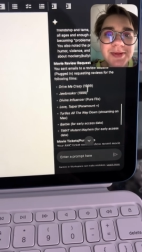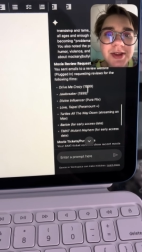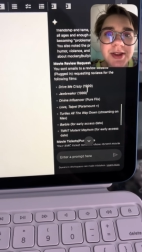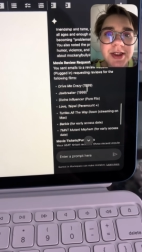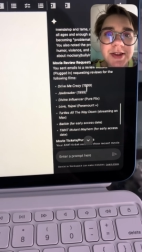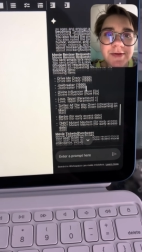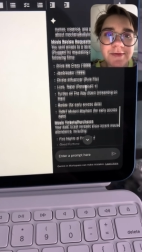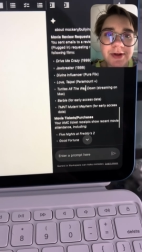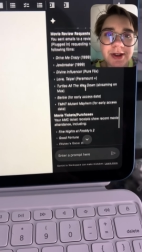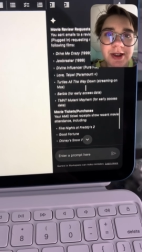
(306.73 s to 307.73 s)
the
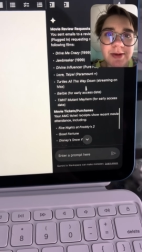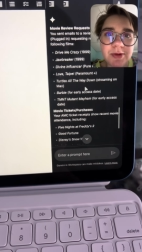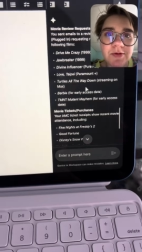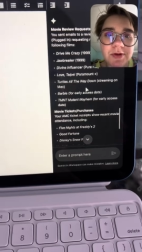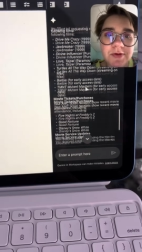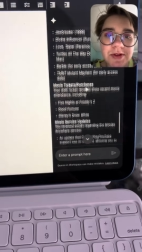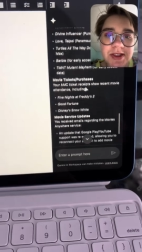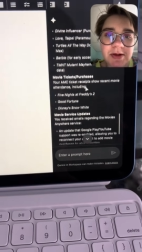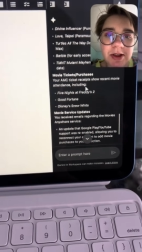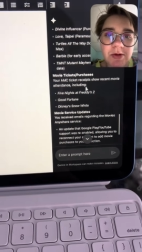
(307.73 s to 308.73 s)
different movie reviews that
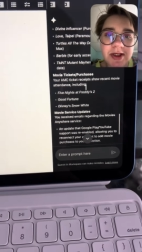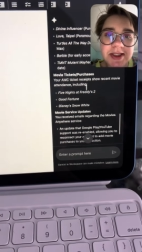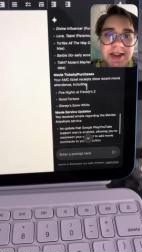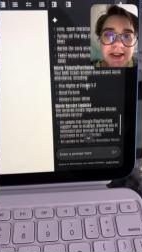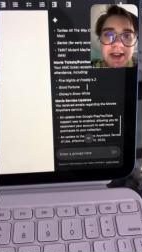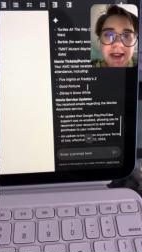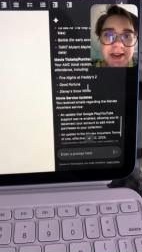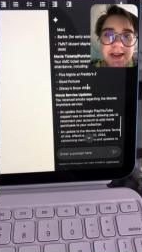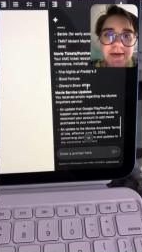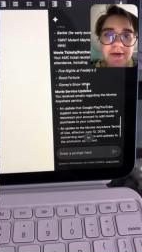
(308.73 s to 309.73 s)
are requested and
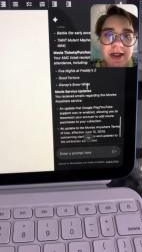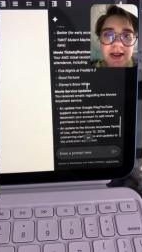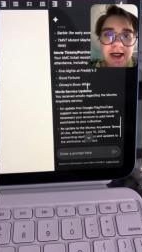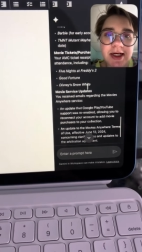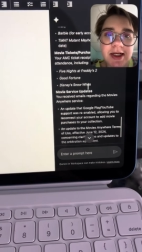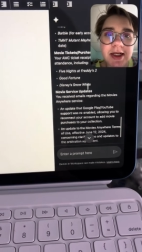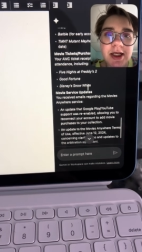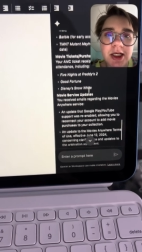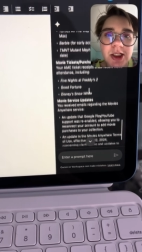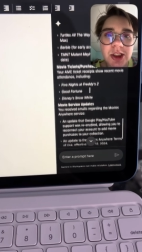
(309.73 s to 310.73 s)
stuff like that.
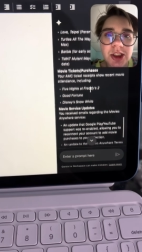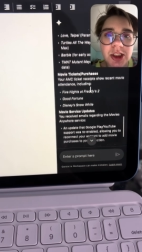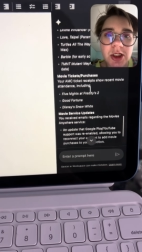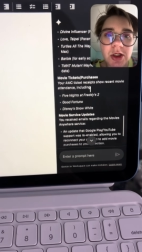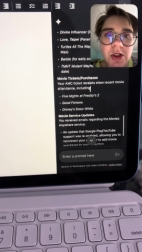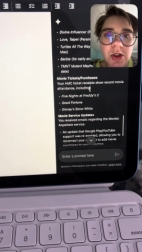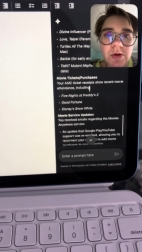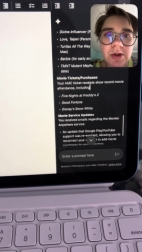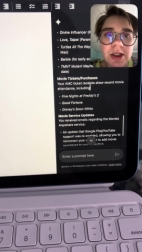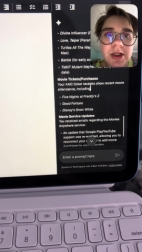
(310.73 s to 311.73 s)

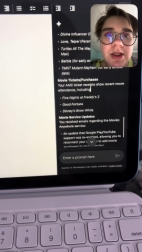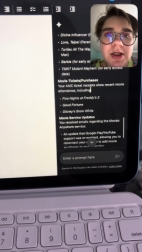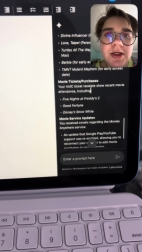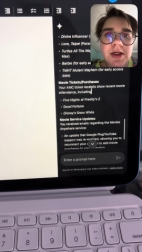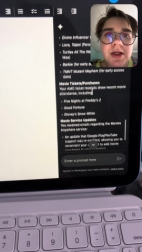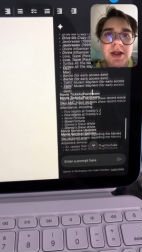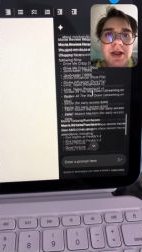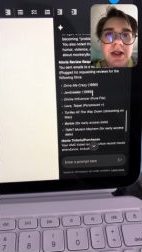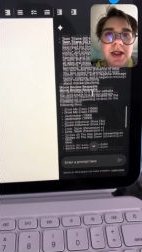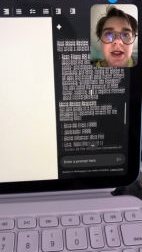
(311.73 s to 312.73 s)
So
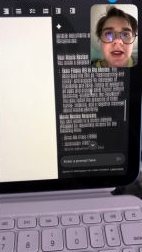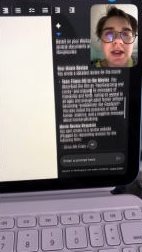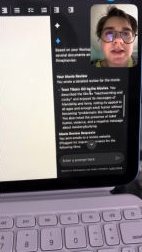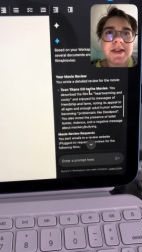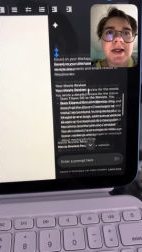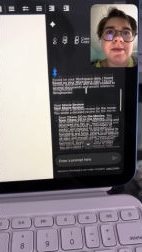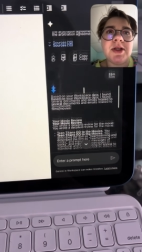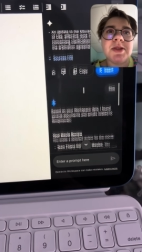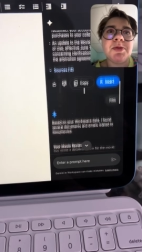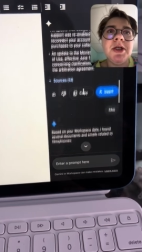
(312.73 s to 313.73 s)
it's
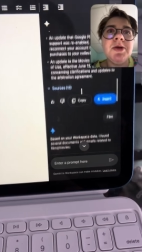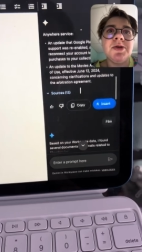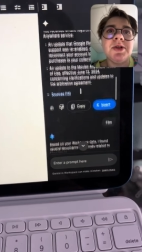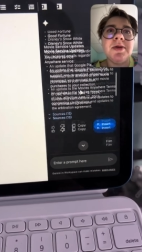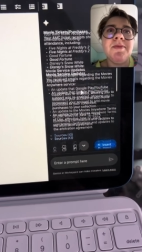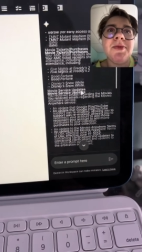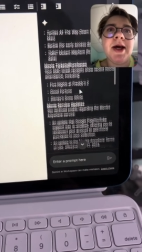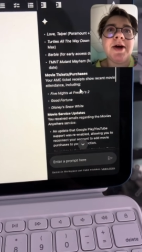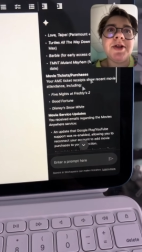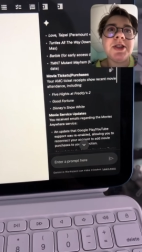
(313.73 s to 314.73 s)
pretty cool
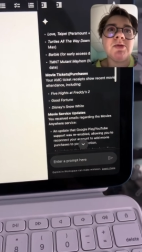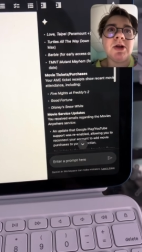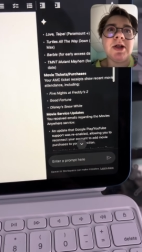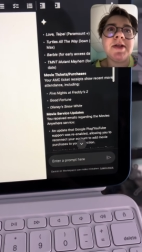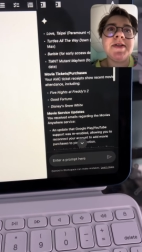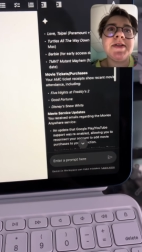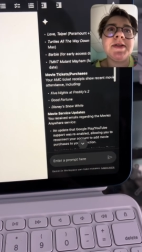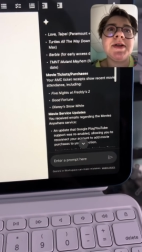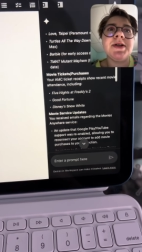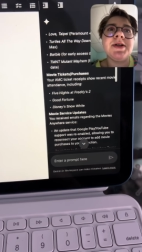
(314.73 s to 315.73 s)
how this works.
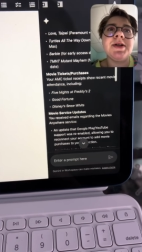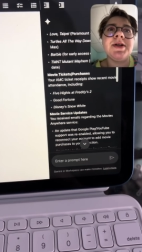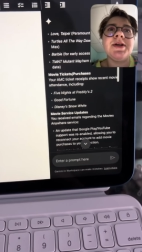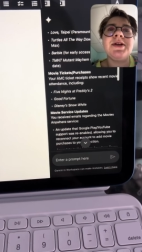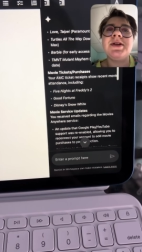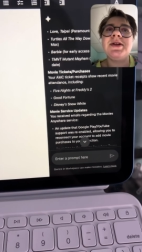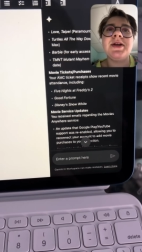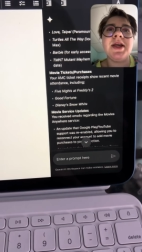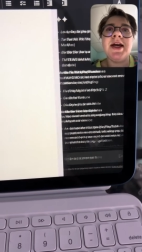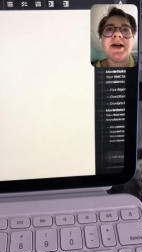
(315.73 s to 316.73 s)

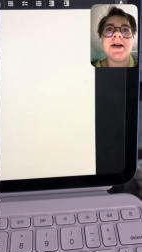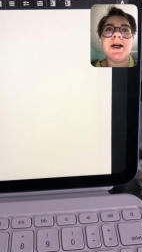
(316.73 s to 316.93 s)
Yeah,